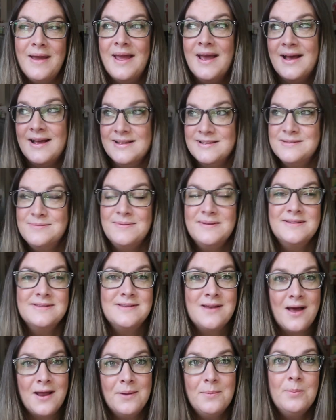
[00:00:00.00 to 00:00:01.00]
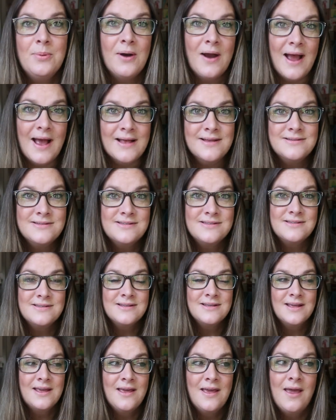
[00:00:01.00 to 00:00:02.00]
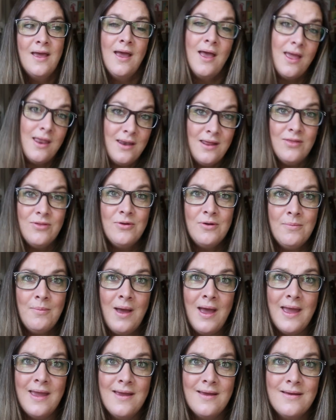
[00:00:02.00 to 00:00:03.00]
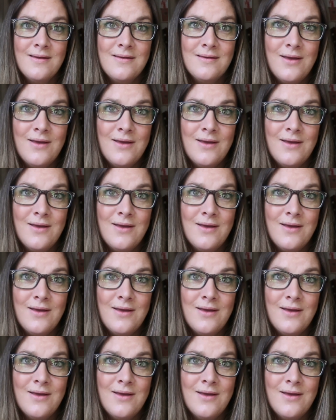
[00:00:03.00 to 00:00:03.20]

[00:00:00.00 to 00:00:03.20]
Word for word: My husband's not impressed, and neither am I,